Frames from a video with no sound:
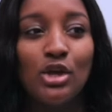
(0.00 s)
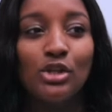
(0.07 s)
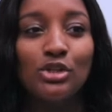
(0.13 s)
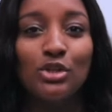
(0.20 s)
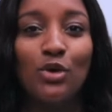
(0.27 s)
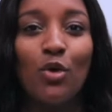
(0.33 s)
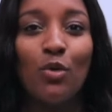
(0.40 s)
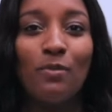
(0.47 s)

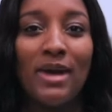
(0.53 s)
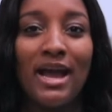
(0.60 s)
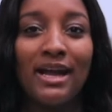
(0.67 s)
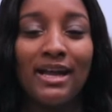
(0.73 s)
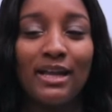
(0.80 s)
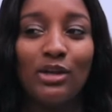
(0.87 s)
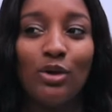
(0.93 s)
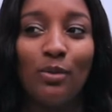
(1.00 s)
to go
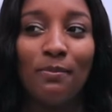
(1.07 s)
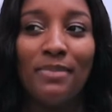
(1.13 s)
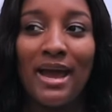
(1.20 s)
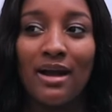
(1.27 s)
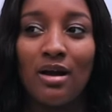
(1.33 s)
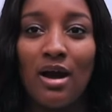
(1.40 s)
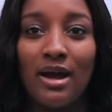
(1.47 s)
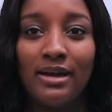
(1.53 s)
back and look
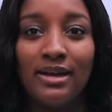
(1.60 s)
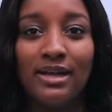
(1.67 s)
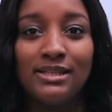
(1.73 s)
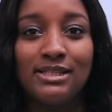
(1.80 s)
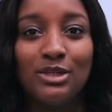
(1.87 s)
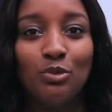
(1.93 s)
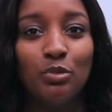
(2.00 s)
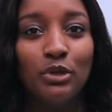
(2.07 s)
back on
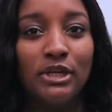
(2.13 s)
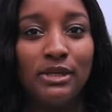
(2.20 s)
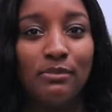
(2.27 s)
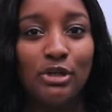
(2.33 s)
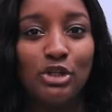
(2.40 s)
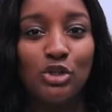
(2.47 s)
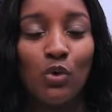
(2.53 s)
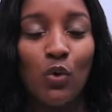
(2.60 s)
to pretty
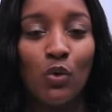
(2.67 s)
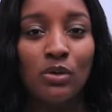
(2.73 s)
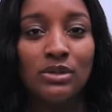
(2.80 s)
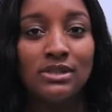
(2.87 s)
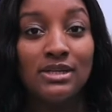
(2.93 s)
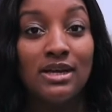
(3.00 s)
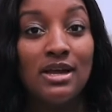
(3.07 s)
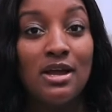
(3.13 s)
much
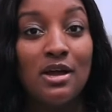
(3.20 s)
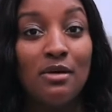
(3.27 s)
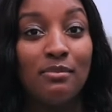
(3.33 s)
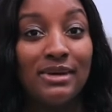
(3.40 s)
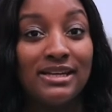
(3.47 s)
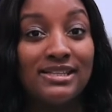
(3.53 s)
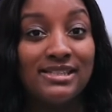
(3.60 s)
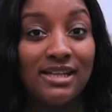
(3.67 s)
hold
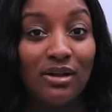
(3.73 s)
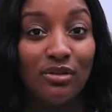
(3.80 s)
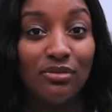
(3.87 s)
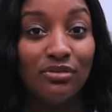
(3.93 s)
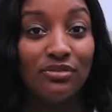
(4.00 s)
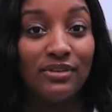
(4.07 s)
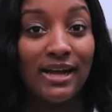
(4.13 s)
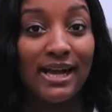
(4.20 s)
myself
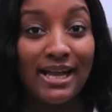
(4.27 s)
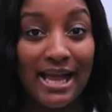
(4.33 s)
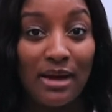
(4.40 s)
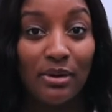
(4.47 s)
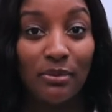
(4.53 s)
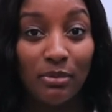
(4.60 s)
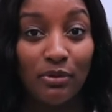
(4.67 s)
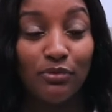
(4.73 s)

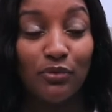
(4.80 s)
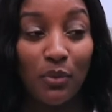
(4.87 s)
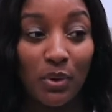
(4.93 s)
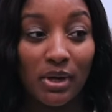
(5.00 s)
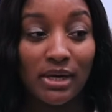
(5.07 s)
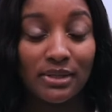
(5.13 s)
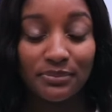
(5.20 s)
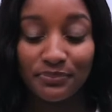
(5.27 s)
accountable
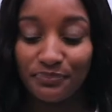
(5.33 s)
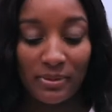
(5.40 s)
for,